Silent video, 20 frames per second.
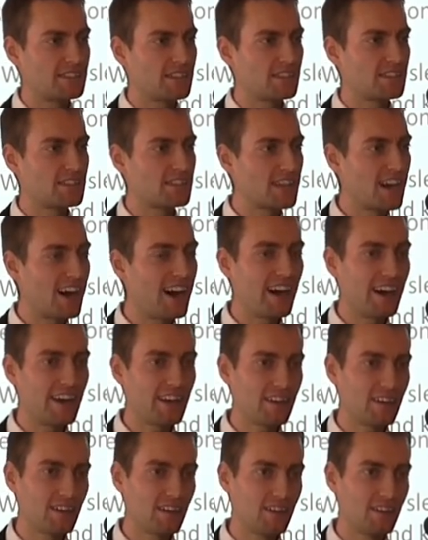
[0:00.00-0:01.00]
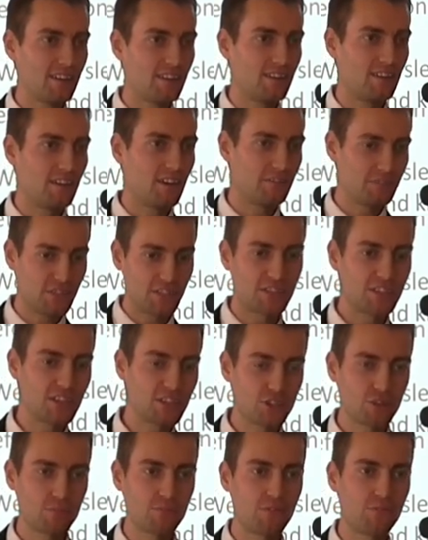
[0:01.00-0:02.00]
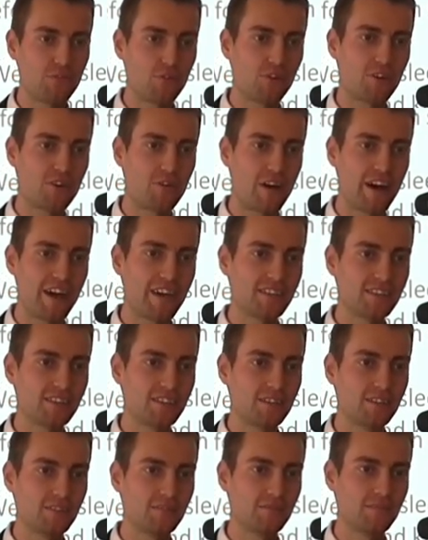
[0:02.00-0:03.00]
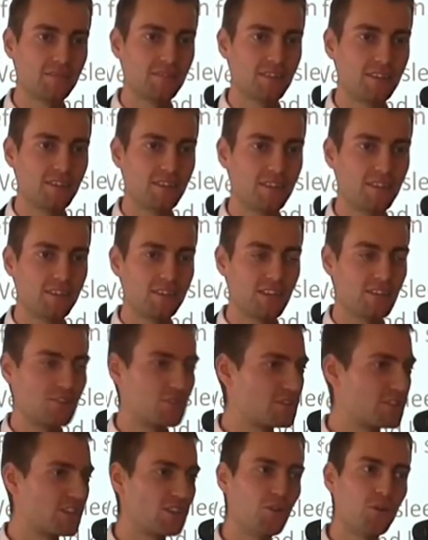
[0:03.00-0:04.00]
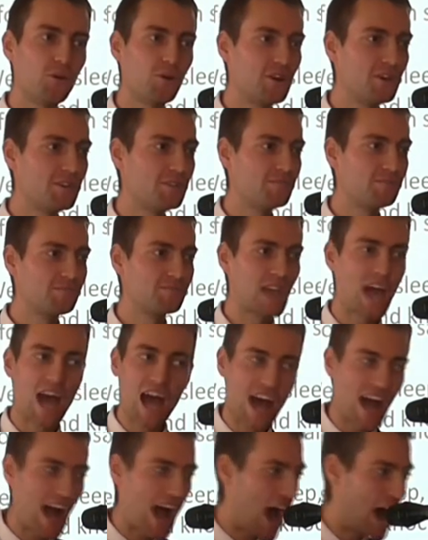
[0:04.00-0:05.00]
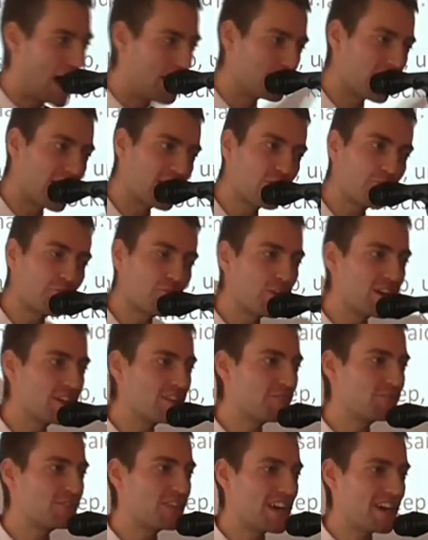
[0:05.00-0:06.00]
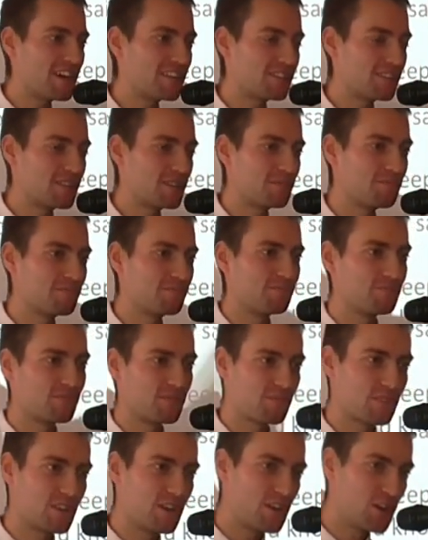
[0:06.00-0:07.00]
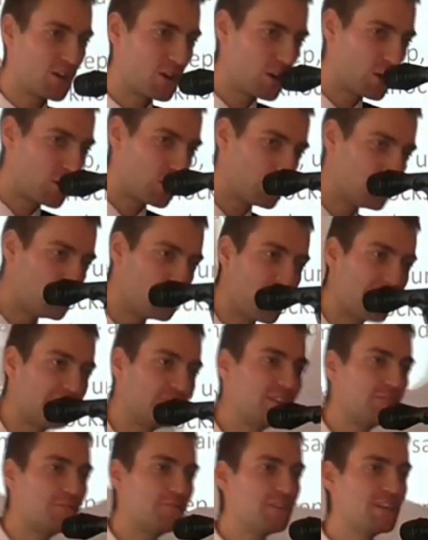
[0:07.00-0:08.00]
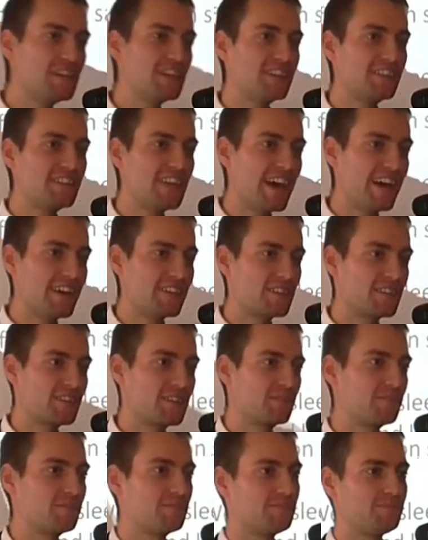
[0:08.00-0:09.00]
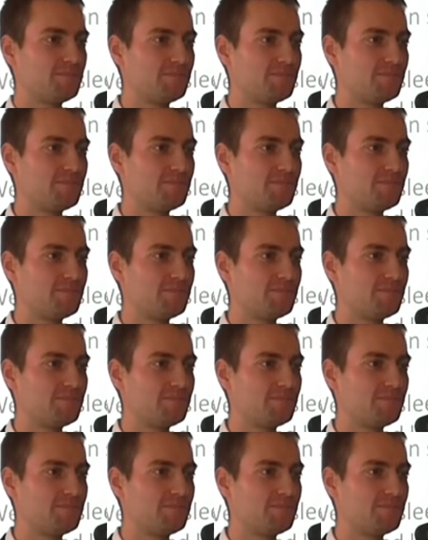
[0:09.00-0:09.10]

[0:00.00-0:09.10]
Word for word: as a sign of decision before Christ that you say, Lord, I'm not afraid of death. You have defeated death.